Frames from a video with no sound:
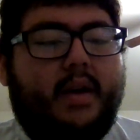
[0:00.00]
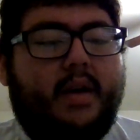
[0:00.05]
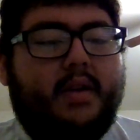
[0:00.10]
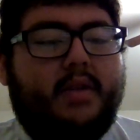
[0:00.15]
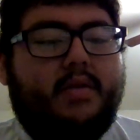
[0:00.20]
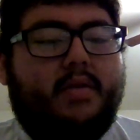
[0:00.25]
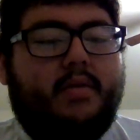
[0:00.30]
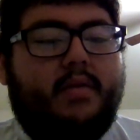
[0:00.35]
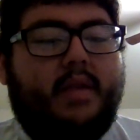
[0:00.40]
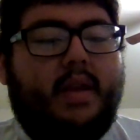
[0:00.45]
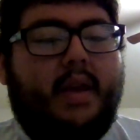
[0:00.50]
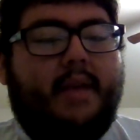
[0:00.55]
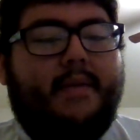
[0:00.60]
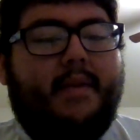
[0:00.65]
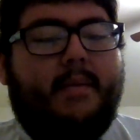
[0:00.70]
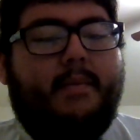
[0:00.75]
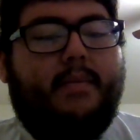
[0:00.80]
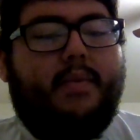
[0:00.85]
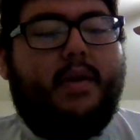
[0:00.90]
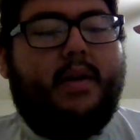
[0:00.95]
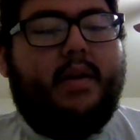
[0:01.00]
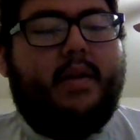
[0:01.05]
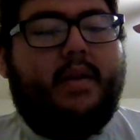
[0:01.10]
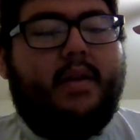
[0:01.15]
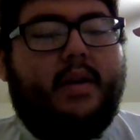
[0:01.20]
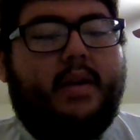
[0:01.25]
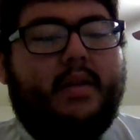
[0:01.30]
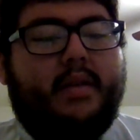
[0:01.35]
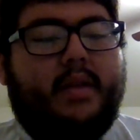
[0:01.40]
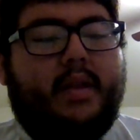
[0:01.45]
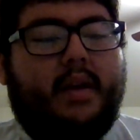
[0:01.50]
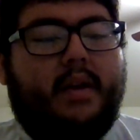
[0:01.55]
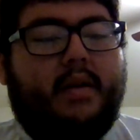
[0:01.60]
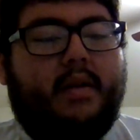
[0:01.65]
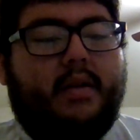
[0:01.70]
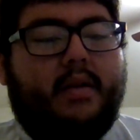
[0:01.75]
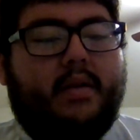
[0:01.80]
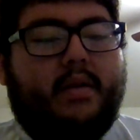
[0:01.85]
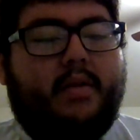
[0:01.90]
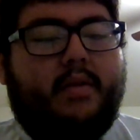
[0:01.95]
So David brought not the
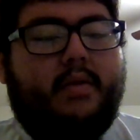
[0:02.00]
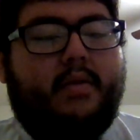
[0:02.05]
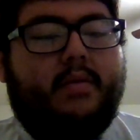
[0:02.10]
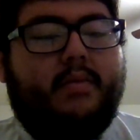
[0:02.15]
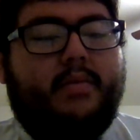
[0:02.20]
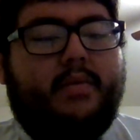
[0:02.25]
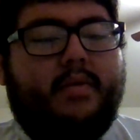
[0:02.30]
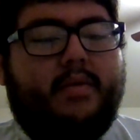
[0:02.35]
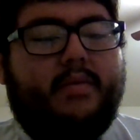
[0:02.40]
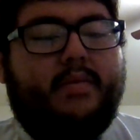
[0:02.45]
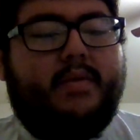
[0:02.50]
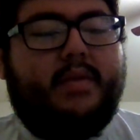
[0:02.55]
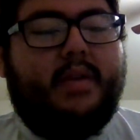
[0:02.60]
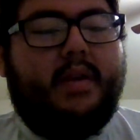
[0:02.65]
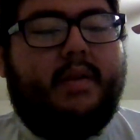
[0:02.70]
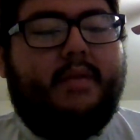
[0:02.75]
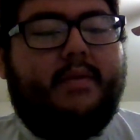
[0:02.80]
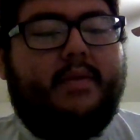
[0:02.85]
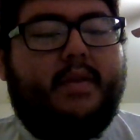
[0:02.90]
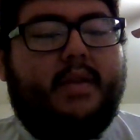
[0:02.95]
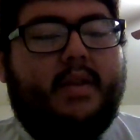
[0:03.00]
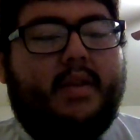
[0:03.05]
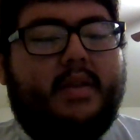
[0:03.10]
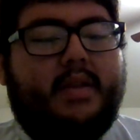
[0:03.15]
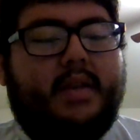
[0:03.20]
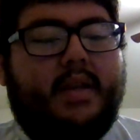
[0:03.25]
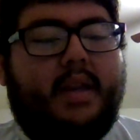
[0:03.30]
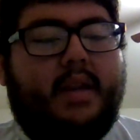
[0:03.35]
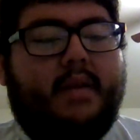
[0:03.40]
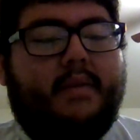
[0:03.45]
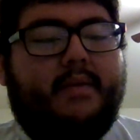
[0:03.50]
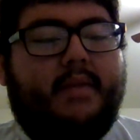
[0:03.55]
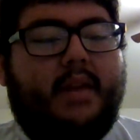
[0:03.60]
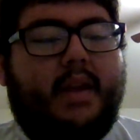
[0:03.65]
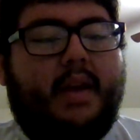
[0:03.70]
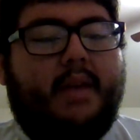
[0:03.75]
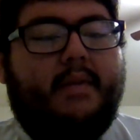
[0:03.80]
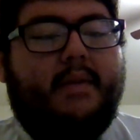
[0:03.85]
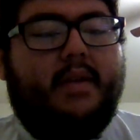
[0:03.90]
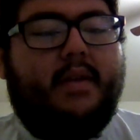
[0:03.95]
ark home to himself to the city of
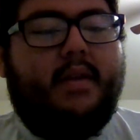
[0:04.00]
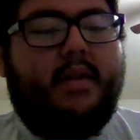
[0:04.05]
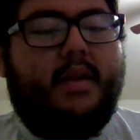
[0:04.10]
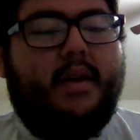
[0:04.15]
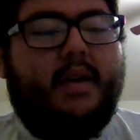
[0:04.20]
David,